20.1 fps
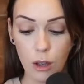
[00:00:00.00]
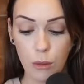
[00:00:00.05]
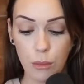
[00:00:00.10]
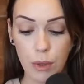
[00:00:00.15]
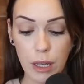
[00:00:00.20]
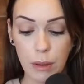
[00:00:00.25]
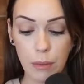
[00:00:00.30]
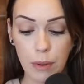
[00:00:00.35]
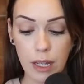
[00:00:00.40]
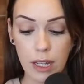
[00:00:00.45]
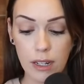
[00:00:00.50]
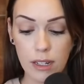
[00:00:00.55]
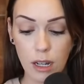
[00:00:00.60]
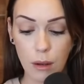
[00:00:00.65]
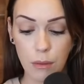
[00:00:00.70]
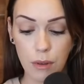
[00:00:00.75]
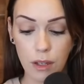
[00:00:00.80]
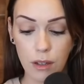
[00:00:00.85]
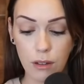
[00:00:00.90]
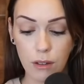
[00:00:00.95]
BP
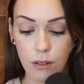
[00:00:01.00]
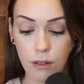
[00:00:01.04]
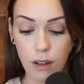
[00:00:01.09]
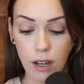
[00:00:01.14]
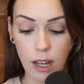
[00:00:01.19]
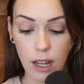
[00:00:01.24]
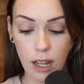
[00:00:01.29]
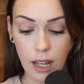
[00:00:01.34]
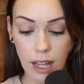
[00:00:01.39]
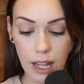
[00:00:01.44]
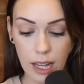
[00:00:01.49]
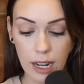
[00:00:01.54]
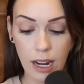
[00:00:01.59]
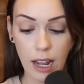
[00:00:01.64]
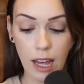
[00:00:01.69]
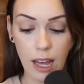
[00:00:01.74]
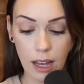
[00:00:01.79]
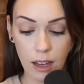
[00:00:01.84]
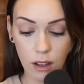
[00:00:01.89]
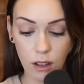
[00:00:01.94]

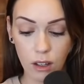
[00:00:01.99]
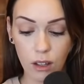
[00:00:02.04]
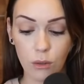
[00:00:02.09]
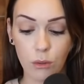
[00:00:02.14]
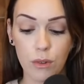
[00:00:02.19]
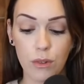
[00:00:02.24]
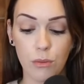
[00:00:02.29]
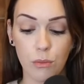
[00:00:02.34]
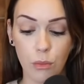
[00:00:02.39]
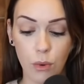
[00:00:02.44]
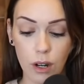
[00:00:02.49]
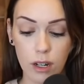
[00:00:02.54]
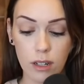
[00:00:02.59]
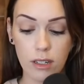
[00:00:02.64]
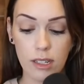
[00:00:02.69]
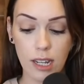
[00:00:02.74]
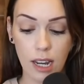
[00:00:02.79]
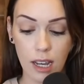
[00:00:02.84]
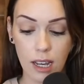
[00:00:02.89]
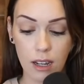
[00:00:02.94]
WNL was
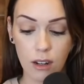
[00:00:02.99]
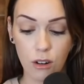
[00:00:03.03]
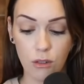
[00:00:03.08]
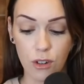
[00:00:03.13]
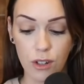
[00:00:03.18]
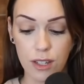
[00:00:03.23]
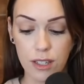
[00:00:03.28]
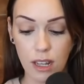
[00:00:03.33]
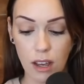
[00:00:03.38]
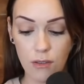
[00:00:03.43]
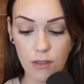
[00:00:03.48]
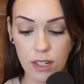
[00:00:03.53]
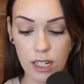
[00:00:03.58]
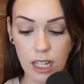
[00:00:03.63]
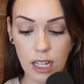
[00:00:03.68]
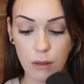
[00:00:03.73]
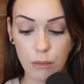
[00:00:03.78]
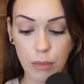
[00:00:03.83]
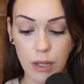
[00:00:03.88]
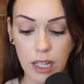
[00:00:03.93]
110 over
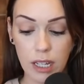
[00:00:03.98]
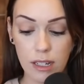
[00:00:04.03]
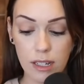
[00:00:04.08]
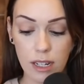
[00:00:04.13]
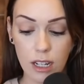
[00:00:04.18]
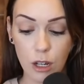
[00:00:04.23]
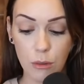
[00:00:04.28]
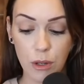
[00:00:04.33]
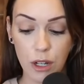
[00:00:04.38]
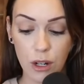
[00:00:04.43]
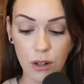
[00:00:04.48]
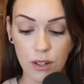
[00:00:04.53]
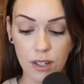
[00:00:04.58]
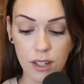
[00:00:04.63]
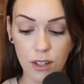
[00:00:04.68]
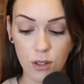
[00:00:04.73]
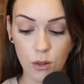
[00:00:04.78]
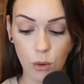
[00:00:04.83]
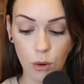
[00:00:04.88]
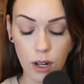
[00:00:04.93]
70. PT appears
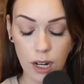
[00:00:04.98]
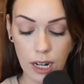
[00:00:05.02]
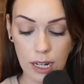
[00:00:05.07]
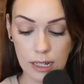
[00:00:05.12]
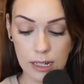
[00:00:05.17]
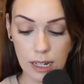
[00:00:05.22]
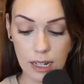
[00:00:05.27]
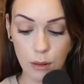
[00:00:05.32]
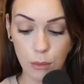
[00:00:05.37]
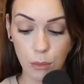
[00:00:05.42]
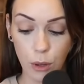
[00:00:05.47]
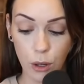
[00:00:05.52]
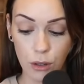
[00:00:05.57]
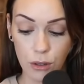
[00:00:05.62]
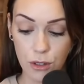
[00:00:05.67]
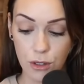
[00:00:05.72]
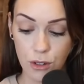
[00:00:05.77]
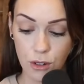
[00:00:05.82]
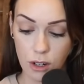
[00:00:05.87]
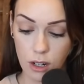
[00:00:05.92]
disoriented,
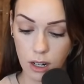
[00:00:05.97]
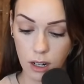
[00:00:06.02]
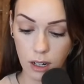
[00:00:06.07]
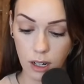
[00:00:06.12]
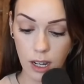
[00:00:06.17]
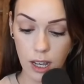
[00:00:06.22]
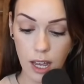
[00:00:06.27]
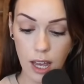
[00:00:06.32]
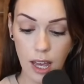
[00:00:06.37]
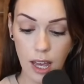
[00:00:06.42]
pulse strong.